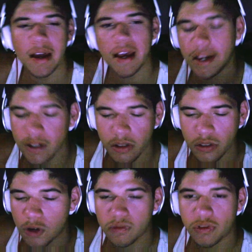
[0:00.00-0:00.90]
I don't
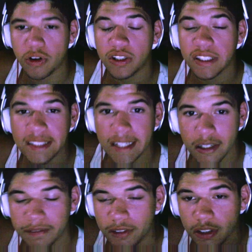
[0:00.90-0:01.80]
mind
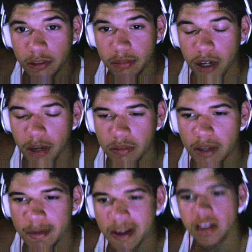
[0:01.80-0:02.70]
overall the entire
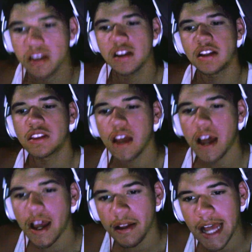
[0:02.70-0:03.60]
film's problems. I mean,
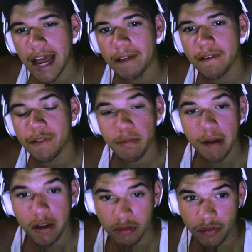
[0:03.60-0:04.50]
I,
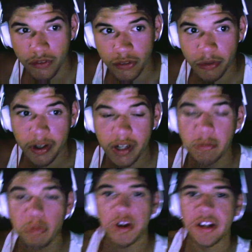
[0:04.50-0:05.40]
I have a few problems
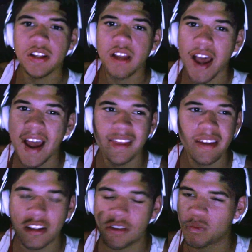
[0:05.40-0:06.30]
with the film. Right, number
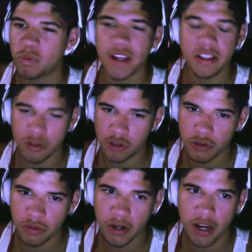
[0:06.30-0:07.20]
one, I think it's
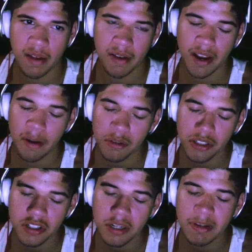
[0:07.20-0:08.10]
way too short.
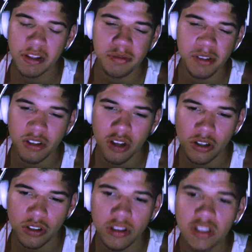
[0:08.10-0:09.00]
I I wish it could have been
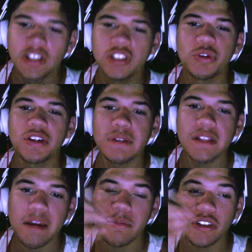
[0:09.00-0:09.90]
a little bit longer
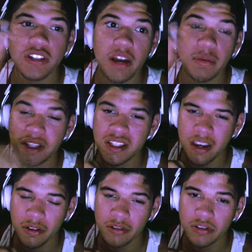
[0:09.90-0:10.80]
so we could spend a lot more
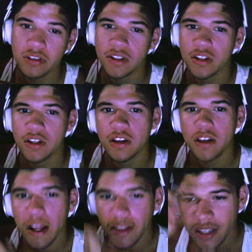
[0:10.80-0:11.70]
time with these
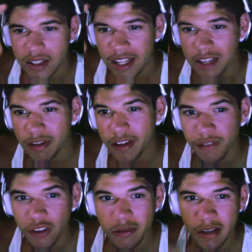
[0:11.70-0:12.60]
characters. I
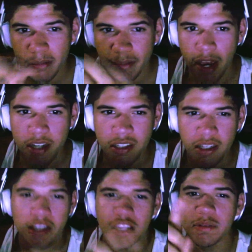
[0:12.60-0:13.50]
think that's why the film is
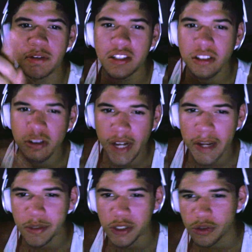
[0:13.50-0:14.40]
being bashed It's
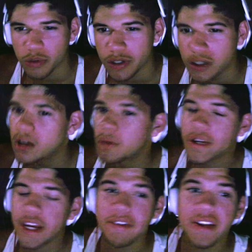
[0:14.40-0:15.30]
because it's too damn
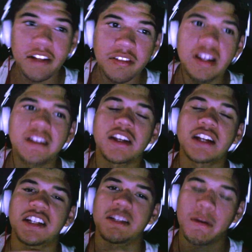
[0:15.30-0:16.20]
short. We never get
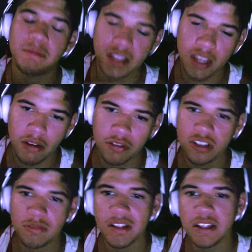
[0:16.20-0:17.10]
enough time to actually spend
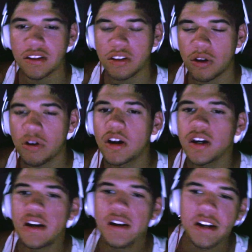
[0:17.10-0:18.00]
with the characters. Being
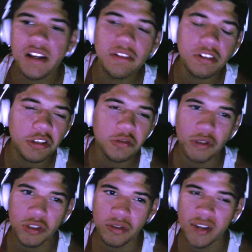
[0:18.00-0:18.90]
that though,
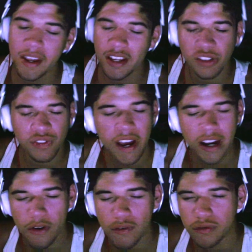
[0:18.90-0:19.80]
the interactions we do
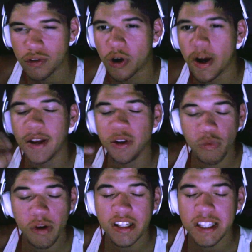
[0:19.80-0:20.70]
get is fine
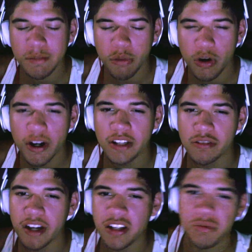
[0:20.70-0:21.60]
overall. I do want to see
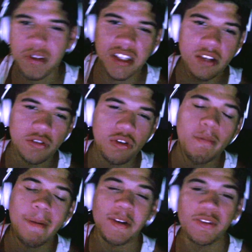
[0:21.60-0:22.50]
more interactions
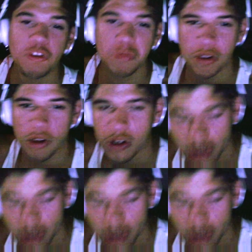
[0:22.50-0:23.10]
with the sequel. Maybe the